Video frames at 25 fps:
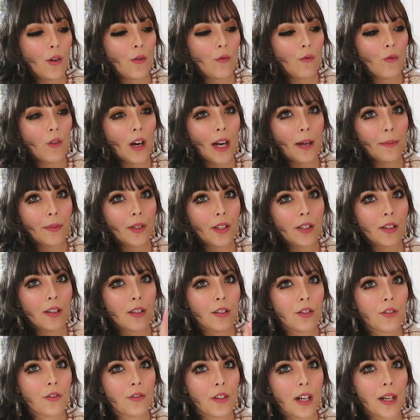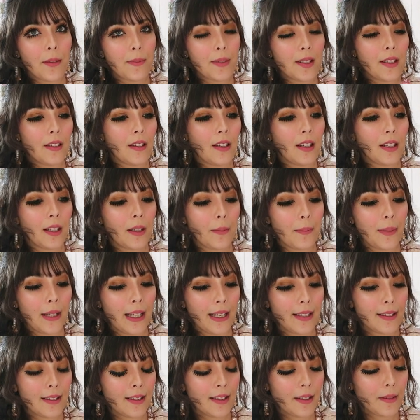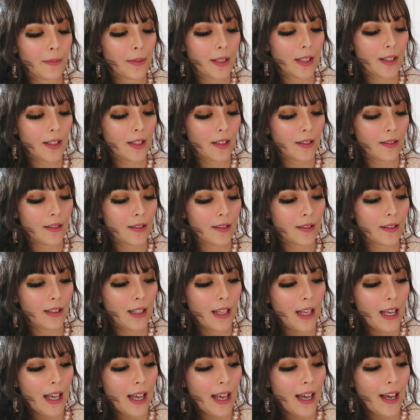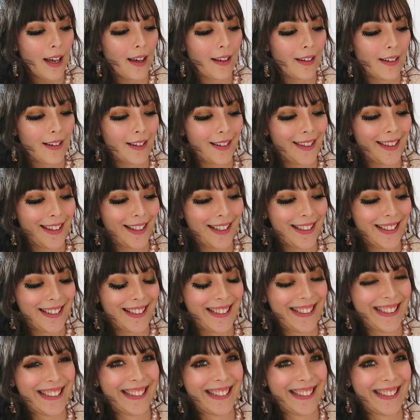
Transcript: wrapped the straps in like a plastic material and I think